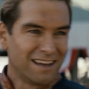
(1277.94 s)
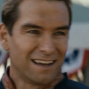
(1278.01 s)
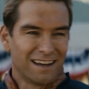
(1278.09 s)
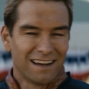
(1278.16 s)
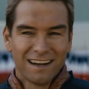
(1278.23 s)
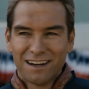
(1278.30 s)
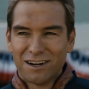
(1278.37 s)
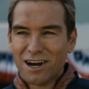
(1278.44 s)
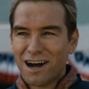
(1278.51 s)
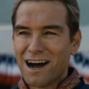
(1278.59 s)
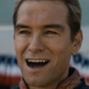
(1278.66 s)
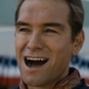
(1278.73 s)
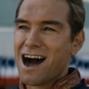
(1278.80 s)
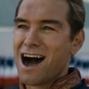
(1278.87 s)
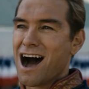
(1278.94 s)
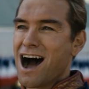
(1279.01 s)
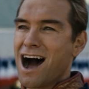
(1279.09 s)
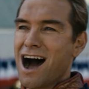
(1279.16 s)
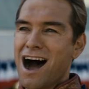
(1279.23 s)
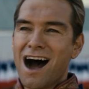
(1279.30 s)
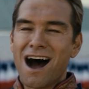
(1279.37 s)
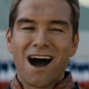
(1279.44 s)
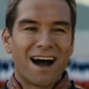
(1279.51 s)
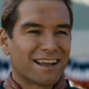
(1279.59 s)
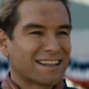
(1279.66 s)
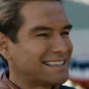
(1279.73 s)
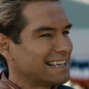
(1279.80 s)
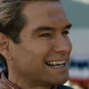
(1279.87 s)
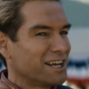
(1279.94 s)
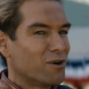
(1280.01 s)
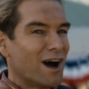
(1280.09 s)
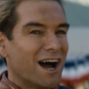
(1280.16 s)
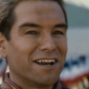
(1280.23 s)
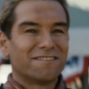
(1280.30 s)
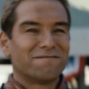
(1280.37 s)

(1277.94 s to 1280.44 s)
and controllable superhero can take his place.